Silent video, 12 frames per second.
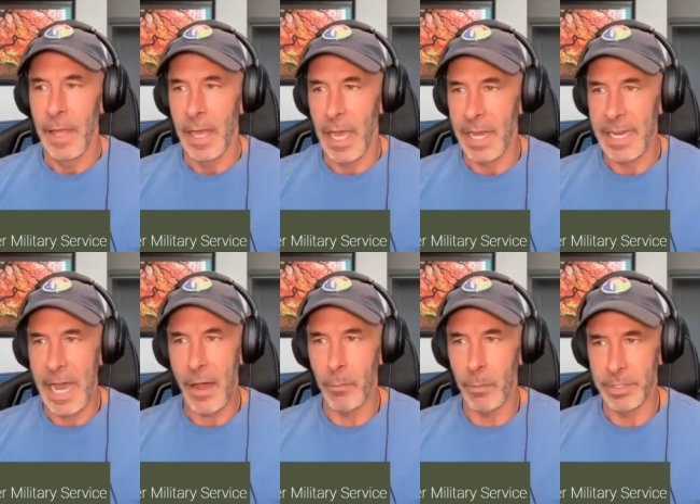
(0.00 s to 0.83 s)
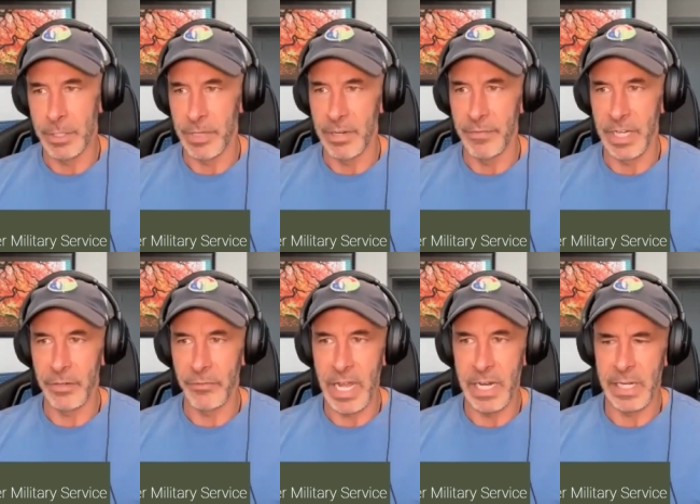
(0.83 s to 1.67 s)
And now I wanted to
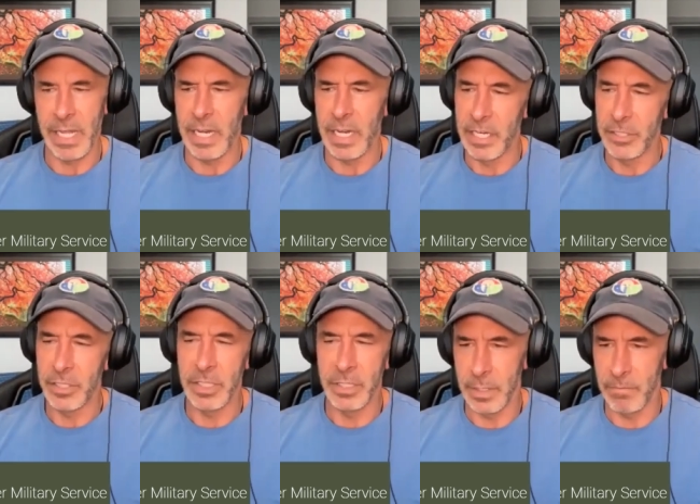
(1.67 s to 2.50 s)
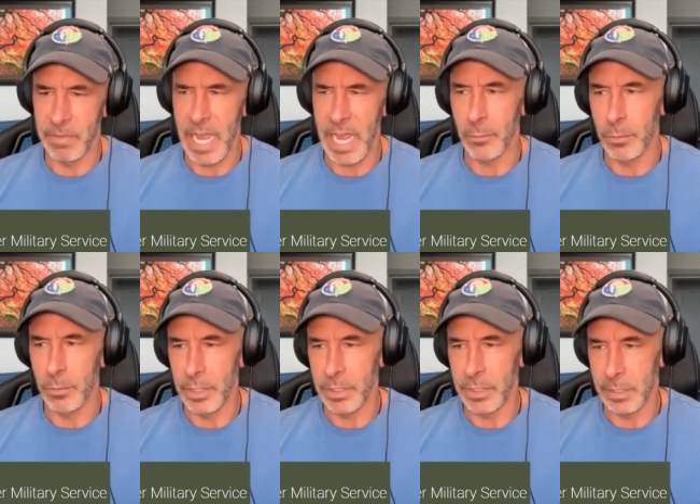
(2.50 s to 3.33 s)
reinvigorate it. And initially, the angle
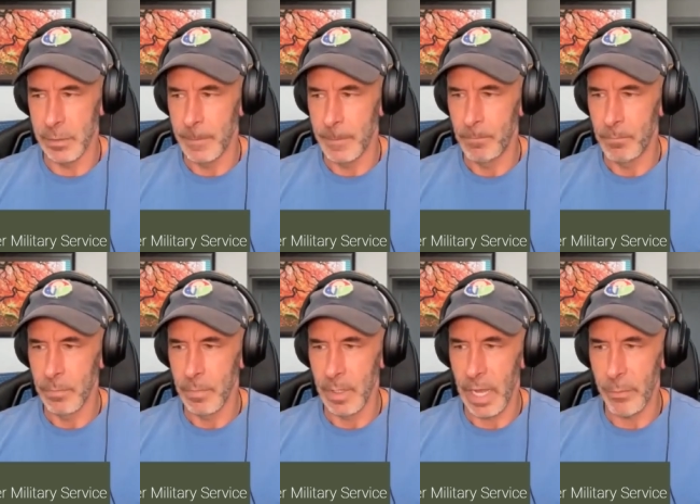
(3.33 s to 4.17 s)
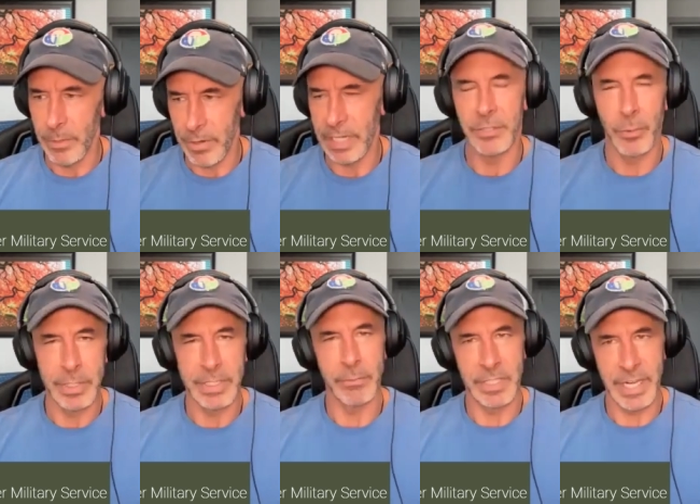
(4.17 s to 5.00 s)
was I would write stories
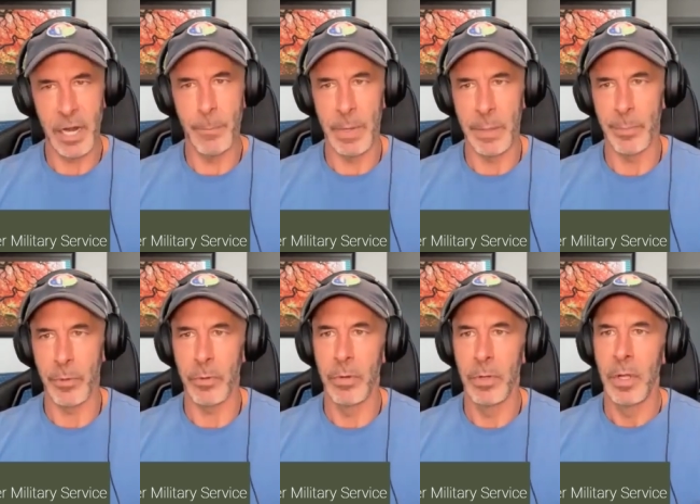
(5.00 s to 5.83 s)
that would scare people.